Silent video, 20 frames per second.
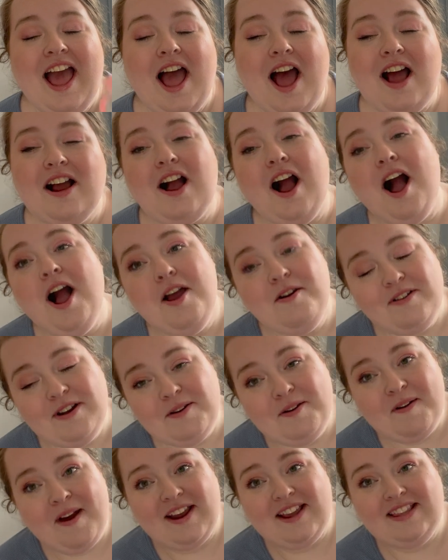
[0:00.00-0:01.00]
I
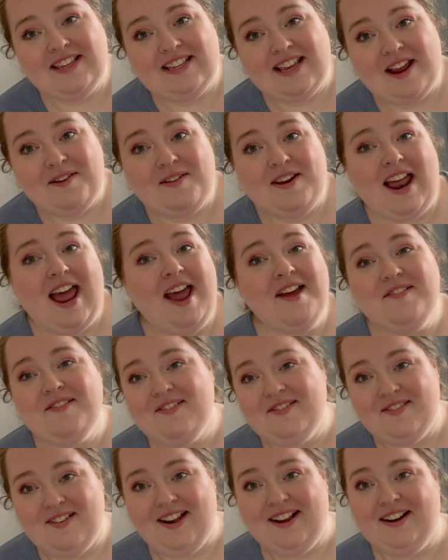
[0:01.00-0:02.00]
remember back in the day when
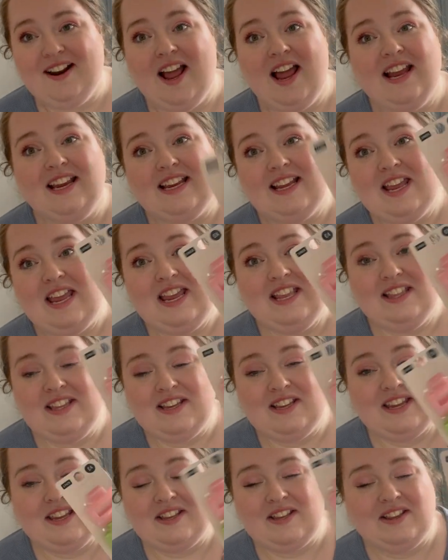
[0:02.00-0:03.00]
everything like in
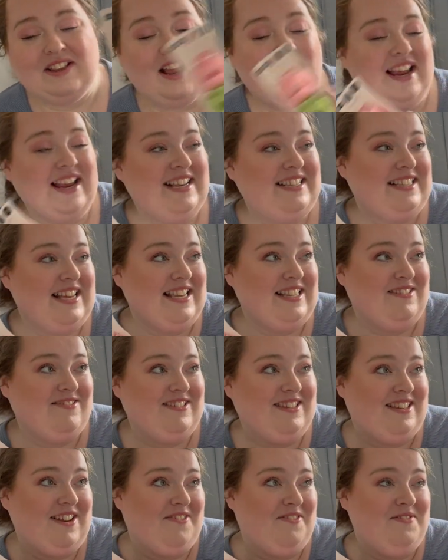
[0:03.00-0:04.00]
the like accessory
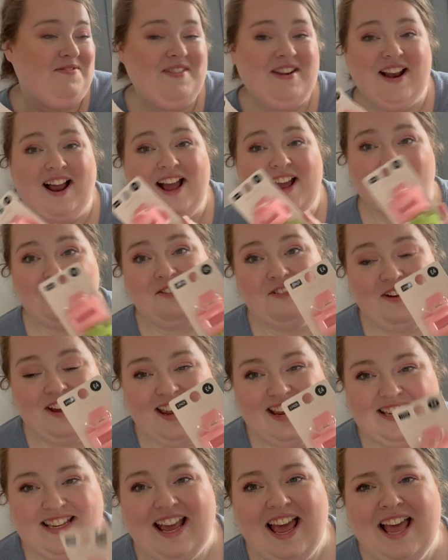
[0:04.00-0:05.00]
stuff would be like a
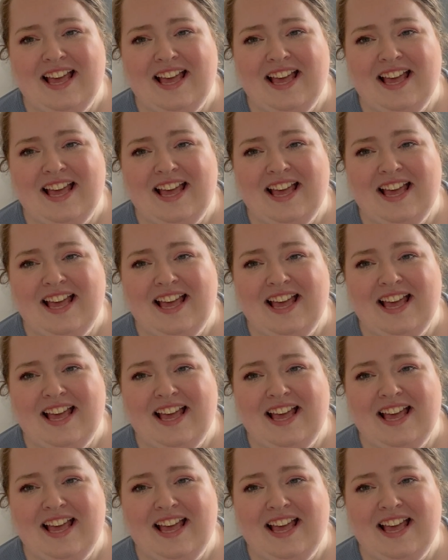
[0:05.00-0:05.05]
quid.